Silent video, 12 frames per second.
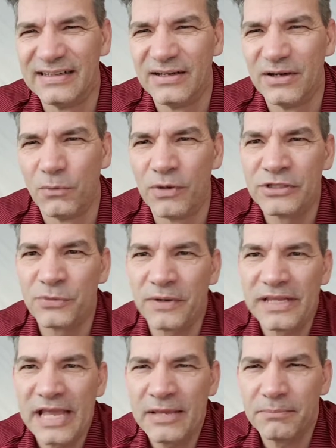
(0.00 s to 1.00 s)

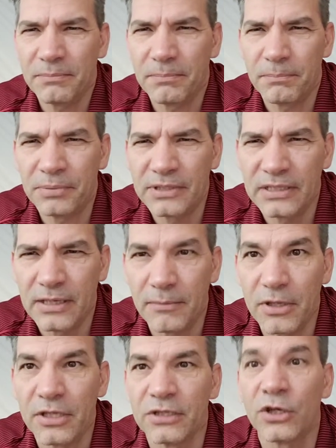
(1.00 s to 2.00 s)
1:28 p.m.
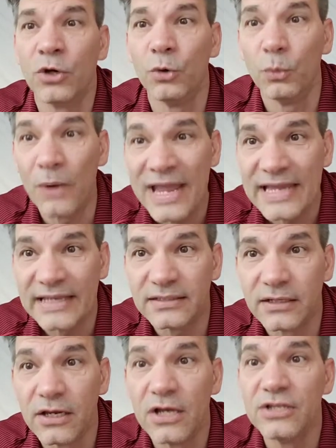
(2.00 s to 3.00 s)
in Kuwait.
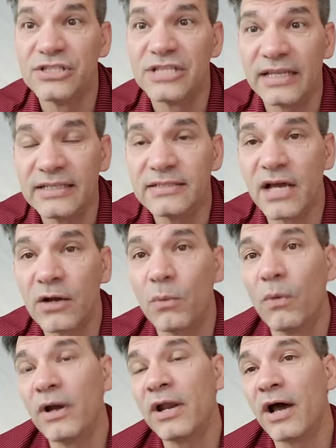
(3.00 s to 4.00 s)
Jelly Duck
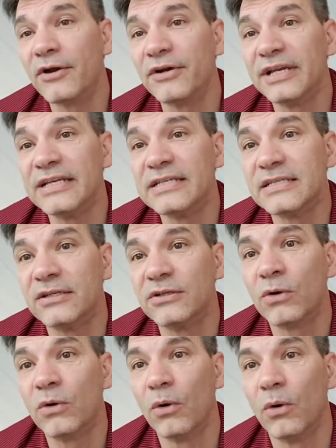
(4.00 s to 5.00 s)
100 is in
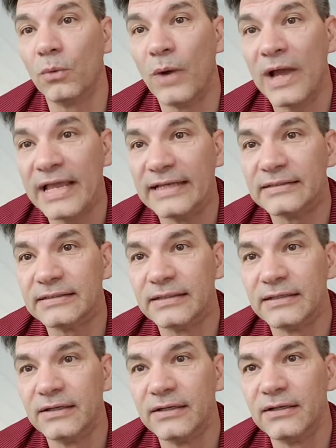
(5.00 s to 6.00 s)
Kuwait.
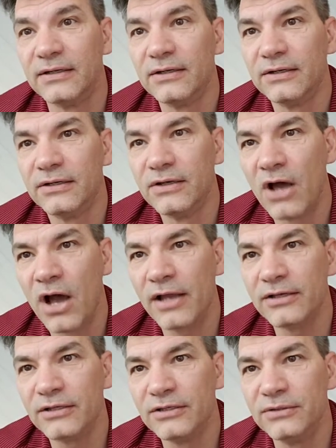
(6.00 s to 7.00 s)

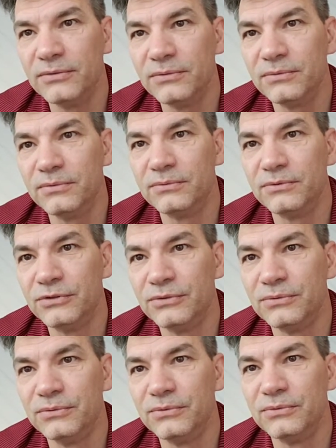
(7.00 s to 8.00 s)
Not you
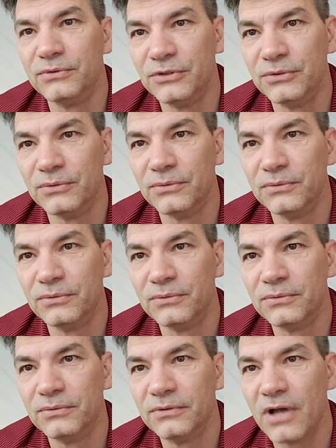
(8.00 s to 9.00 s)
do you.
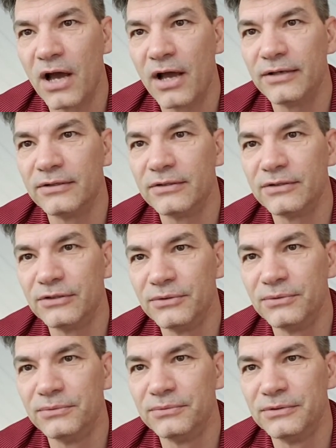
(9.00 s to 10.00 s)
Not you
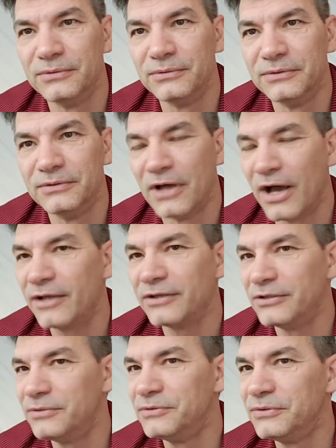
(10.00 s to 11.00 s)
do. Not
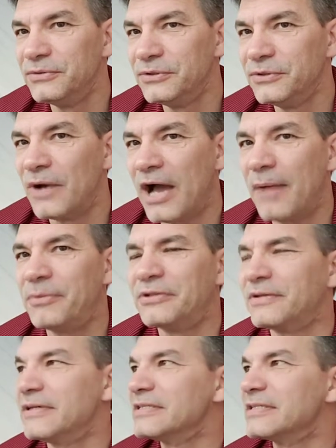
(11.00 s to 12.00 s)
you do you. Happy
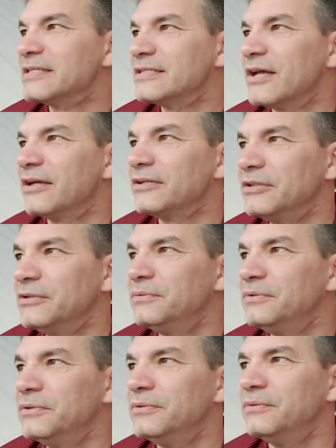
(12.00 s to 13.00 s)
Trail says not you
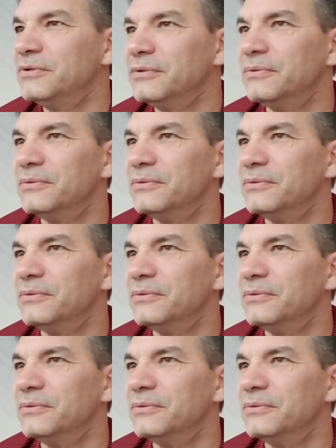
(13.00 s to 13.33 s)
do you.